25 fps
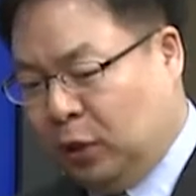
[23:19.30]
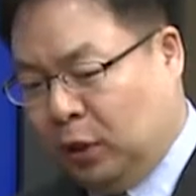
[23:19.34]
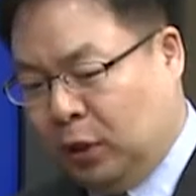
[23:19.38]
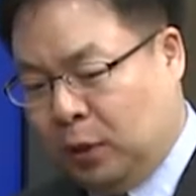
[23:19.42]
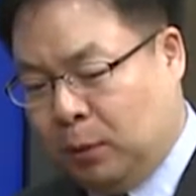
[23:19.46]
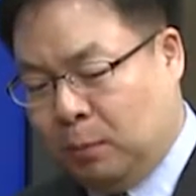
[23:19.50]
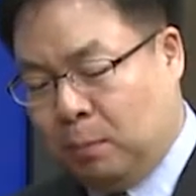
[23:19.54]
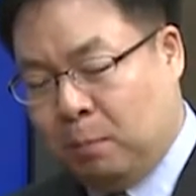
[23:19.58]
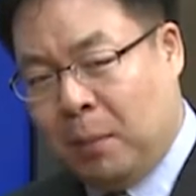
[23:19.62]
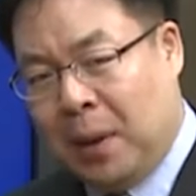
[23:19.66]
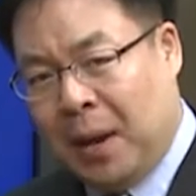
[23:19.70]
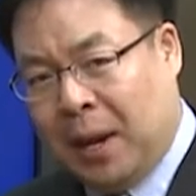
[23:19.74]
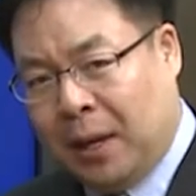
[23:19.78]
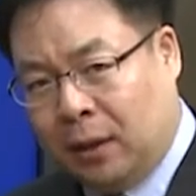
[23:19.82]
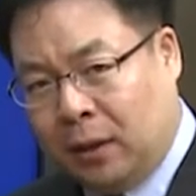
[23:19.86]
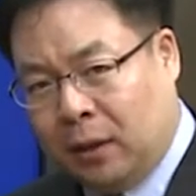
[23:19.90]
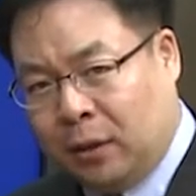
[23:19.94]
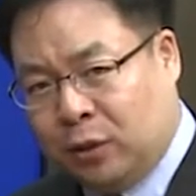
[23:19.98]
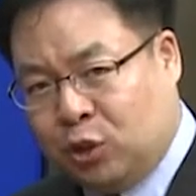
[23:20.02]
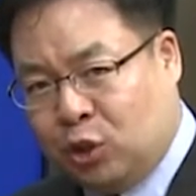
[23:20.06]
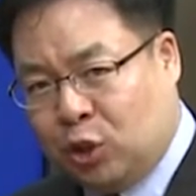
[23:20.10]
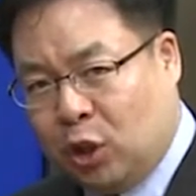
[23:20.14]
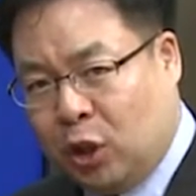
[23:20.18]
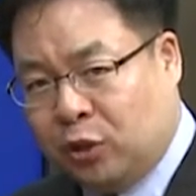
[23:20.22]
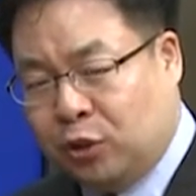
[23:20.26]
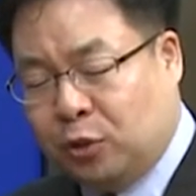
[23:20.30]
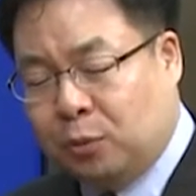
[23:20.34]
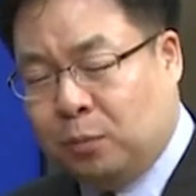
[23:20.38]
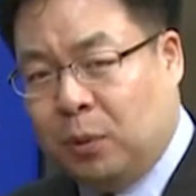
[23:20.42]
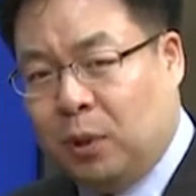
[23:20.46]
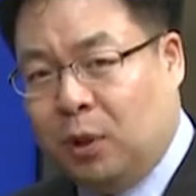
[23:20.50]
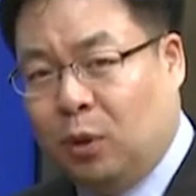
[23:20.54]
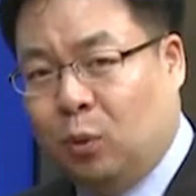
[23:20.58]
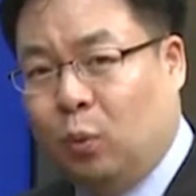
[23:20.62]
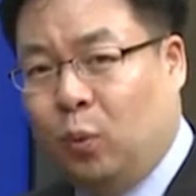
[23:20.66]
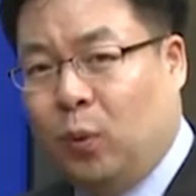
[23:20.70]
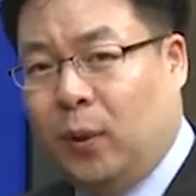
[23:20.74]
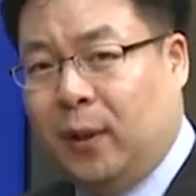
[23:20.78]

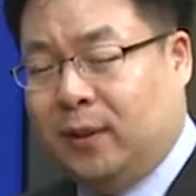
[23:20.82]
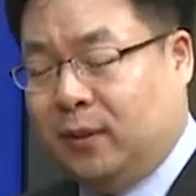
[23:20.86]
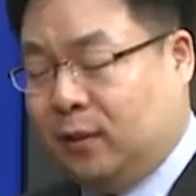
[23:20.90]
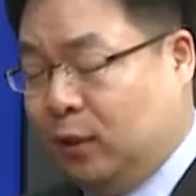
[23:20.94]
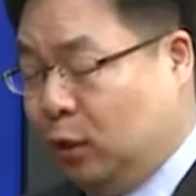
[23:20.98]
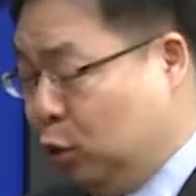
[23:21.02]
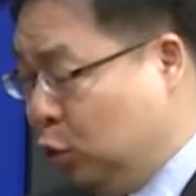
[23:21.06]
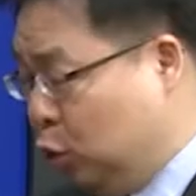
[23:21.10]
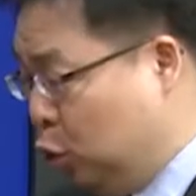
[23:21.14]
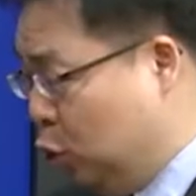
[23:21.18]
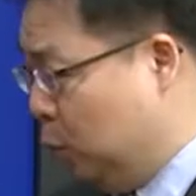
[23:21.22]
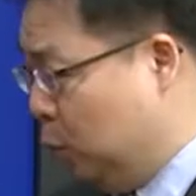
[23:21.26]
maladjustment with the new